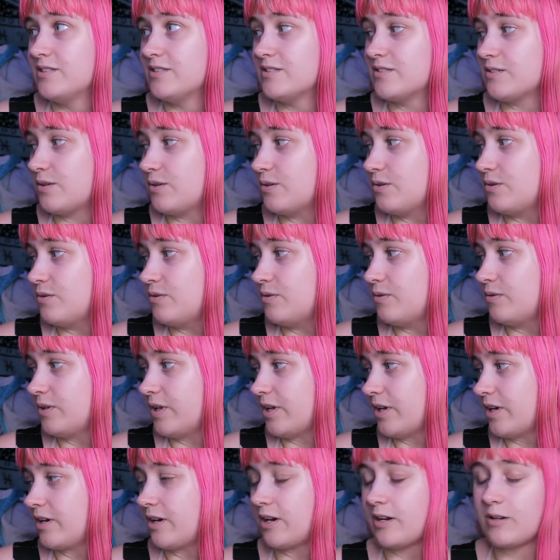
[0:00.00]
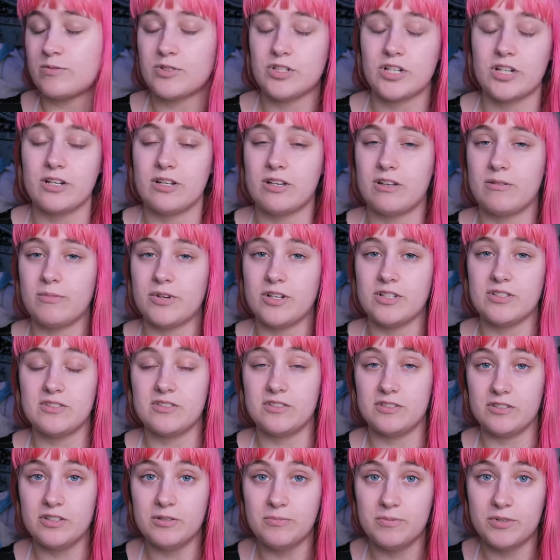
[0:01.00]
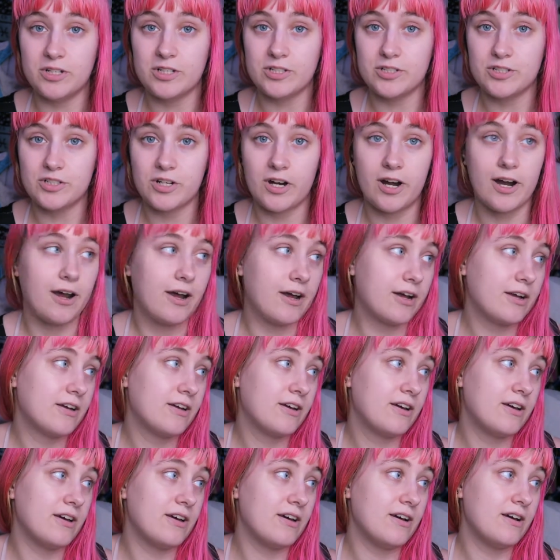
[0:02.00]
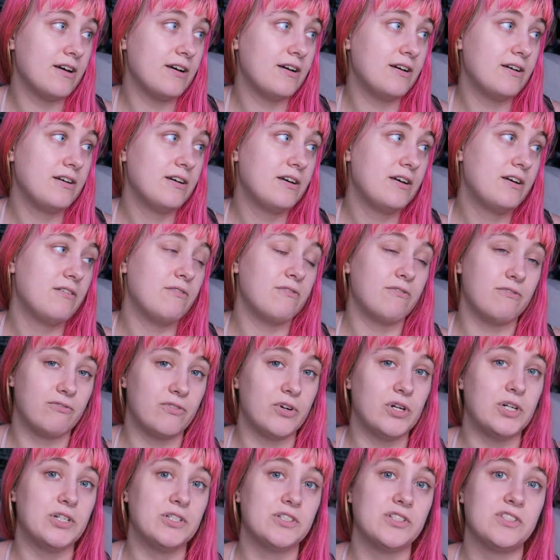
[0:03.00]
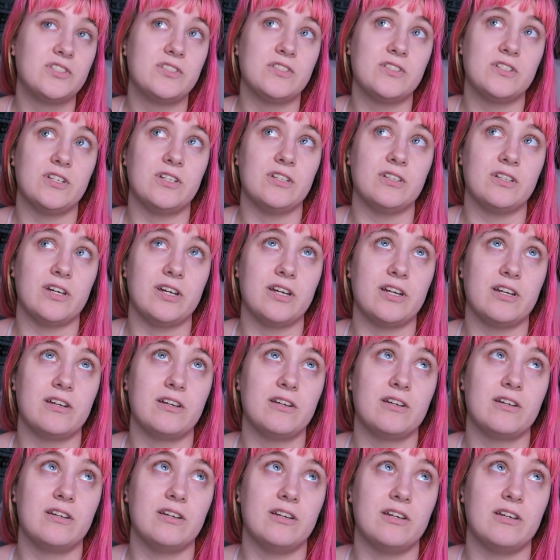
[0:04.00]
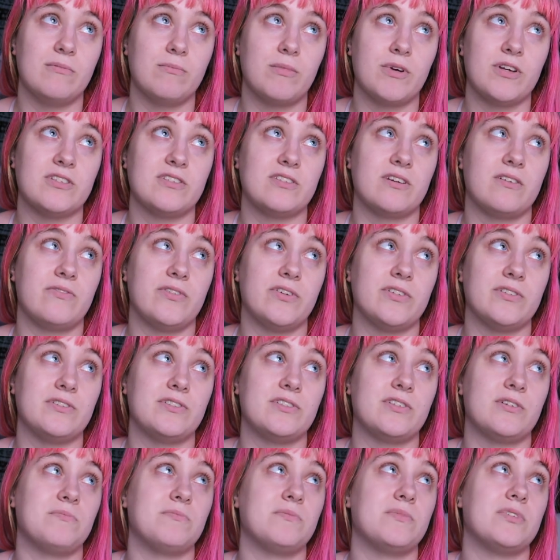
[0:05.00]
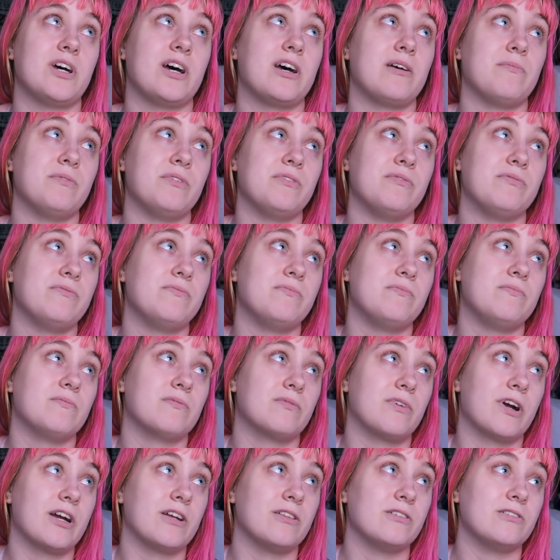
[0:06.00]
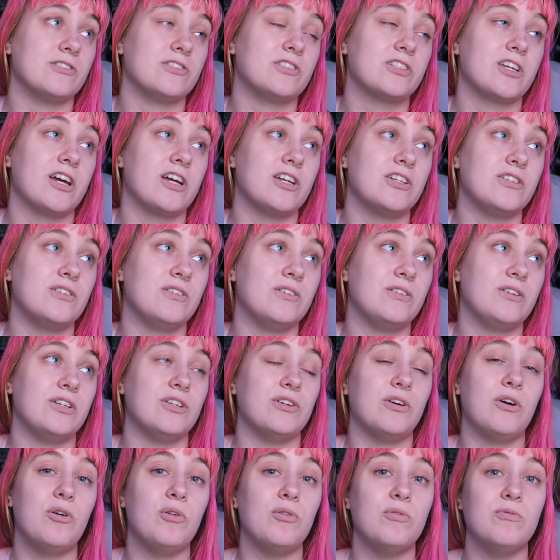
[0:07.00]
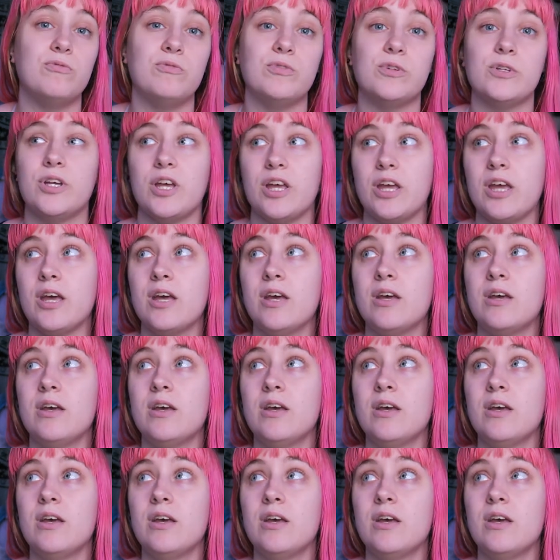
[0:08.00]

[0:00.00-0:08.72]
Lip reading: So like I'm trying to get my sleep on track first and like get myself on some type of regular schedule, and hopefully